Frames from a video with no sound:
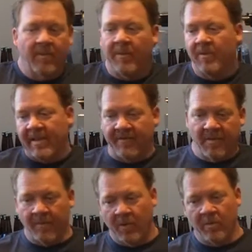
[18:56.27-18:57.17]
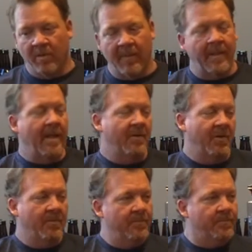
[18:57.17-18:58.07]
But we always have something cool coming
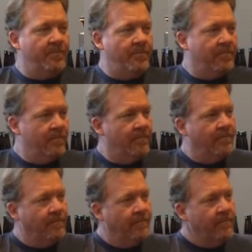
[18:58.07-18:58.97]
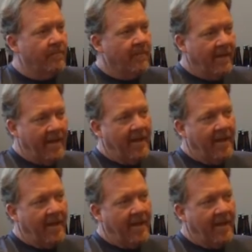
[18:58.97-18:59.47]
out too. That's awesome.